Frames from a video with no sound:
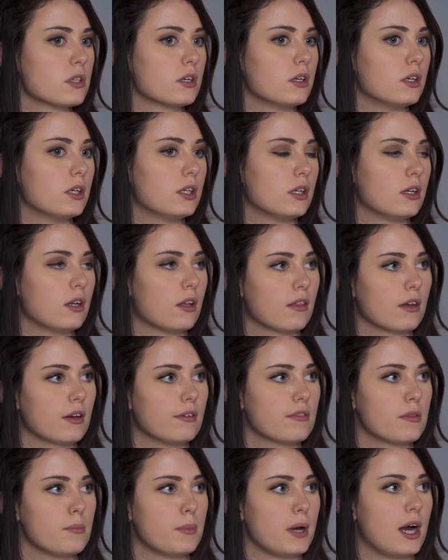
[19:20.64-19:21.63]
the good and nothing
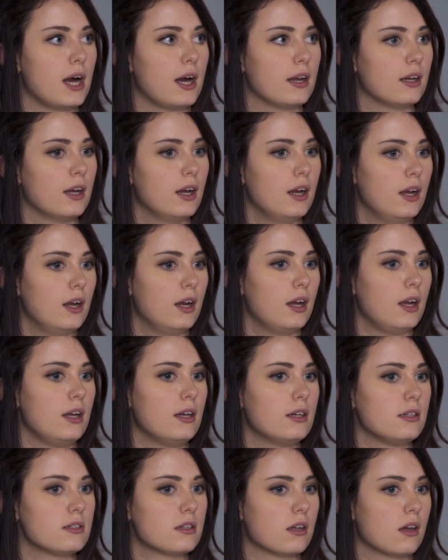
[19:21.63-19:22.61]
of the bad.
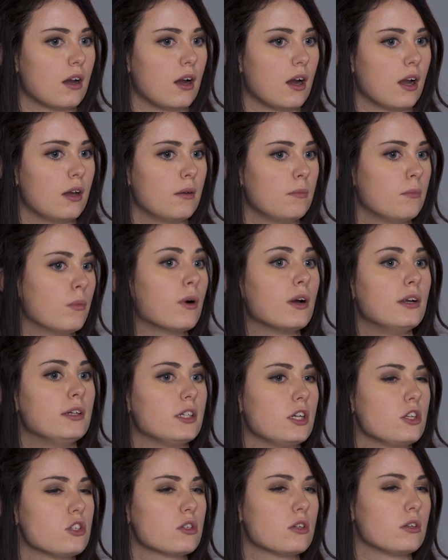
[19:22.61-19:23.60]
And I am more
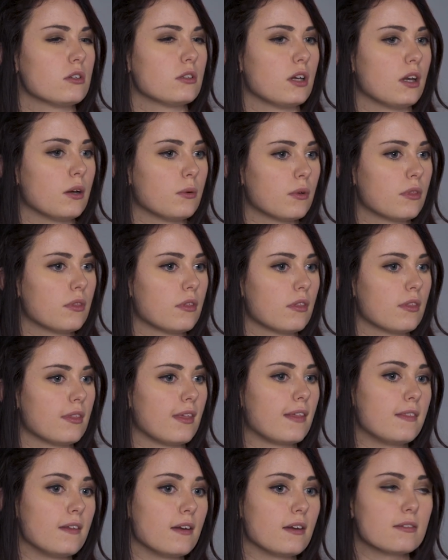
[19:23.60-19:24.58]
intentional now with
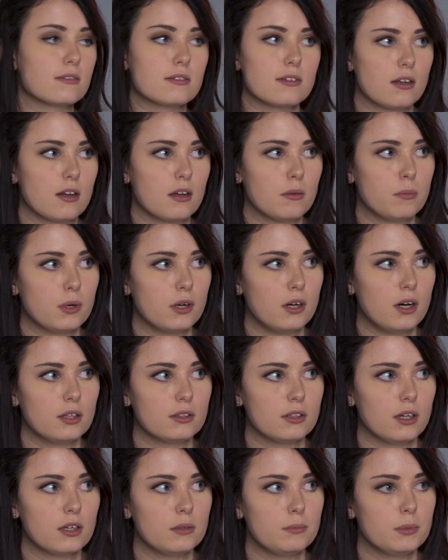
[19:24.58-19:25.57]
the things that I put
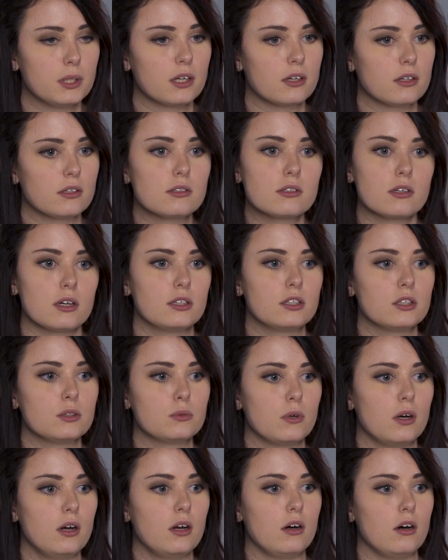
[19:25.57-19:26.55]
online, because I
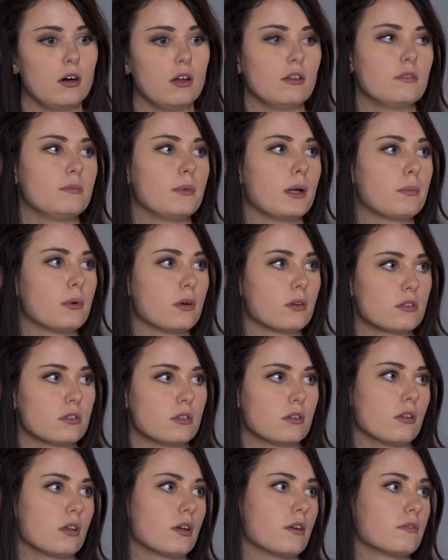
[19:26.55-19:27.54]
don't want all of my
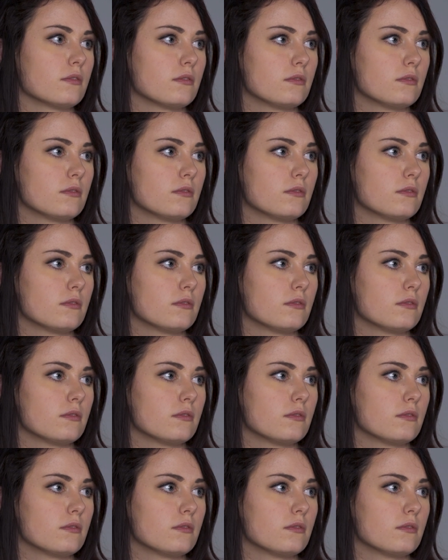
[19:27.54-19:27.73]
personal life